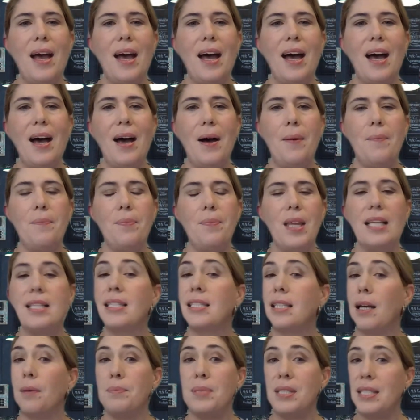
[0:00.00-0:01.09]
It's
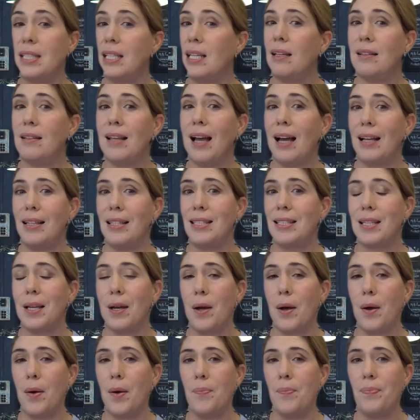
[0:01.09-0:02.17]
something that
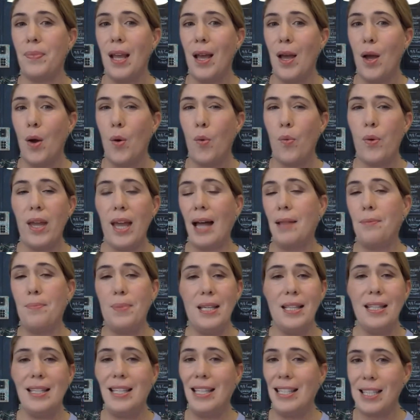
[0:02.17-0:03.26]
we had
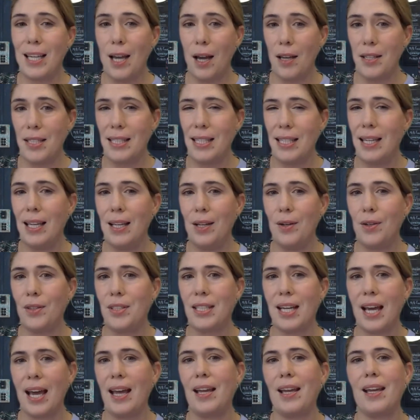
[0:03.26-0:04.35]
been discussing in
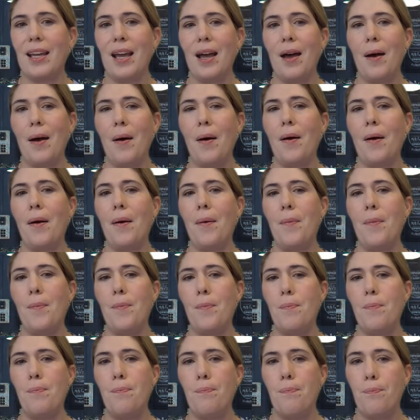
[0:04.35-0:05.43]
HOTREC
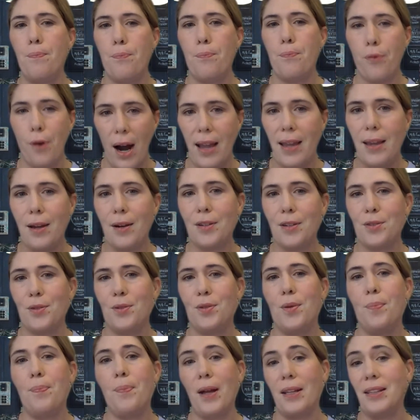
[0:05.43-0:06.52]
prior to
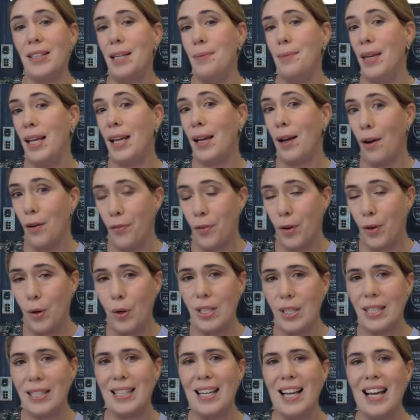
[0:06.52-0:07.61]
the pandemic, of
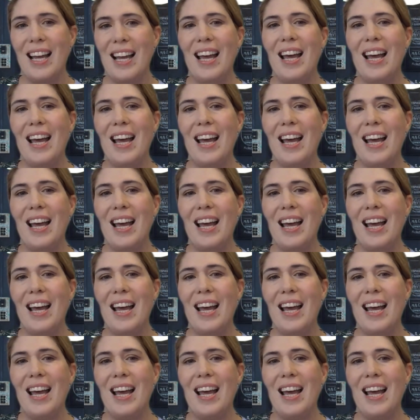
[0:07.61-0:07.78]
course,